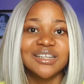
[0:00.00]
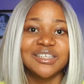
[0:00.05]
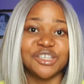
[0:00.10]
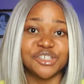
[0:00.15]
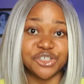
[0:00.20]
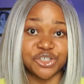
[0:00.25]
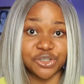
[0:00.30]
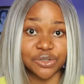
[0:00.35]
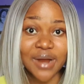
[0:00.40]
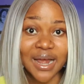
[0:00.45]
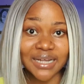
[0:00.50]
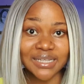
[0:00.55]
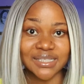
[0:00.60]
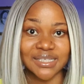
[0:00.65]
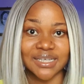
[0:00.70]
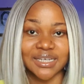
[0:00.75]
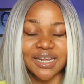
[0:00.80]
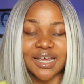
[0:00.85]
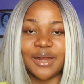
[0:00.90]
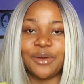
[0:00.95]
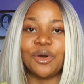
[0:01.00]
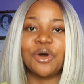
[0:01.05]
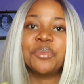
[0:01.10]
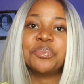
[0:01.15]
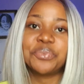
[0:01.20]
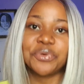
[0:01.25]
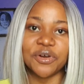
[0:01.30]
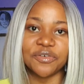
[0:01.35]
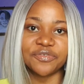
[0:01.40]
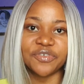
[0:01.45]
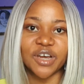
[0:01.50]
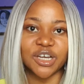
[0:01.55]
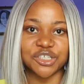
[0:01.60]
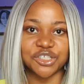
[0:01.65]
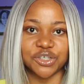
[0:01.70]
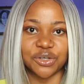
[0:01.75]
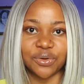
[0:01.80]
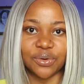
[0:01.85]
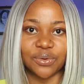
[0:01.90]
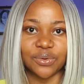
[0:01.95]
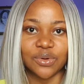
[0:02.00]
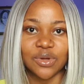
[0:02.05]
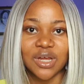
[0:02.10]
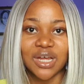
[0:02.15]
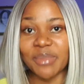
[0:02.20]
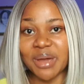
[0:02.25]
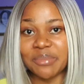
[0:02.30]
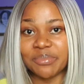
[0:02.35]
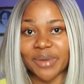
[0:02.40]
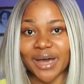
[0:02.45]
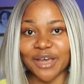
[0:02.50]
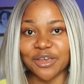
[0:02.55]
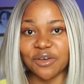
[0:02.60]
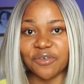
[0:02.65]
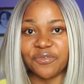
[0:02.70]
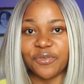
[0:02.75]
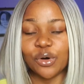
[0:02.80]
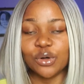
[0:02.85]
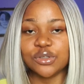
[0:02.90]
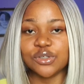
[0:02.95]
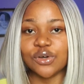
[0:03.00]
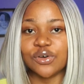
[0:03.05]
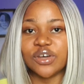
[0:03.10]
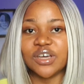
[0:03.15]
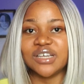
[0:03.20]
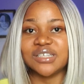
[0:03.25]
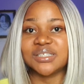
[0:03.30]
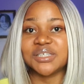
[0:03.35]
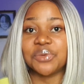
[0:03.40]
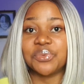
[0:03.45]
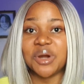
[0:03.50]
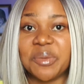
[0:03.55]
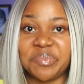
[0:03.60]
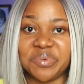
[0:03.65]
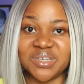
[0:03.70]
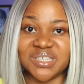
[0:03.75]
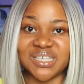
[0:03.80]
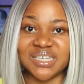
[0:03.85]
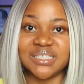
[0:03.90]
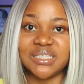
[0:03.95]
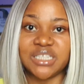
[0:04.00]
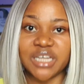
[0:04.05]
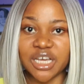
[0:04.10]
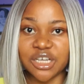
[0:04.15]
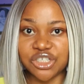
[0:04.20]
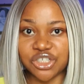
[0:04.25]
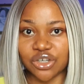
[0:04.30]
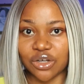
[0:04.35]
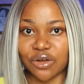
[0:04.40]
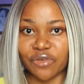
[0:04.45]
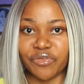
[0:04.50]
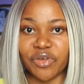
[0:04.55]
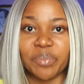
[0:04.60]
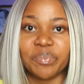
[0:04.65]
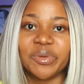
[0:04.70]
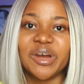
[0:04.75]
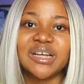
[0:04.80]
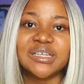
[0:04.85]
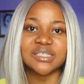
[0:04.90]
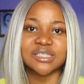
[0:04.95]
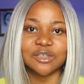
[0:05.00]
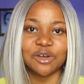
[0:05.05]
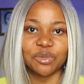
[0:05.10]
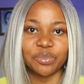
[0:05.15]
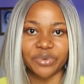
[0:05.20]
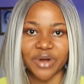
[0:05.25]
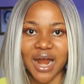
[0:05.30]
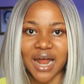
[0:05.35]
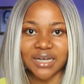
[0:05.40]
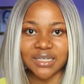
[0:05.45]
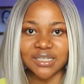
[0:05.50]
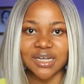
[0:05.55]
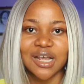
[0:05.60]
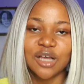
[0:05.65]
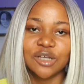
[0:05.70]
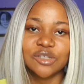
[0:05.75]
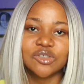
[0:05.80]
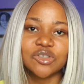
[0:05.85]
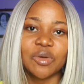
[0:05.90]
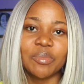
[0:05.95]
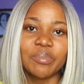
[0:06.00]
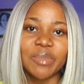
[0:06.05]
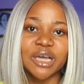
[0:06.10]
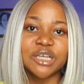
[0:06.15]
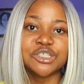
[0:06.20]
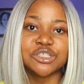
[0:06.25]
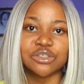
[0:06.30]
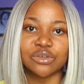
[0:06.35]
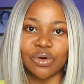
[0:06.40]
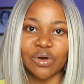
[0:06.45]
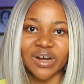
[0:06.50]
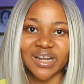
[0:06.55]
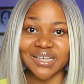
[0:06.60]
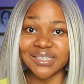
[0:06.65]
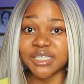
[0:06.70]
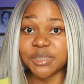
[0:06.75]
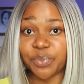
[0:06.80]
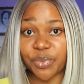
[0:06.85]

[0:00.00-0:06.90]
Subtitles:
distracting and unprofessional. Remember, your photo is a representation of your personal brand. So make sure it's